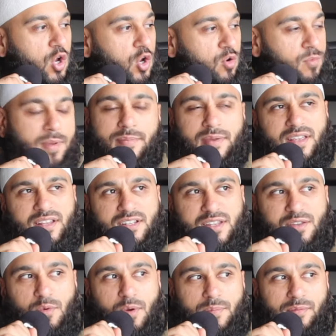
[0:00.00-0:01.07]
who maybe he
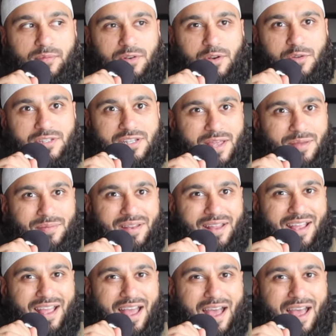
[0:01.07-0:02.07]
doesn't even want people to know his name. Like,